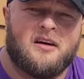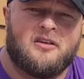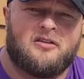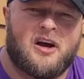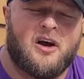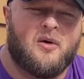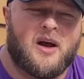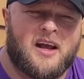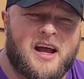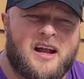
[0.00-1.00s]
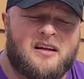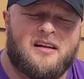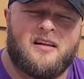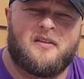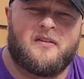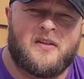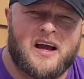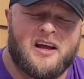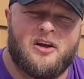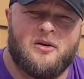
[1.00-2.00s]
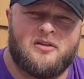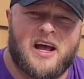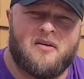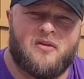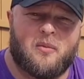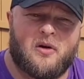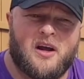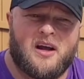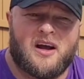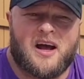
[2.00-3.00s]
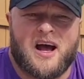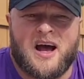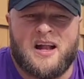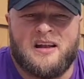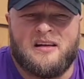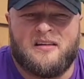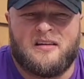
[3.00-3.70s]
So again, thank you to everybody, and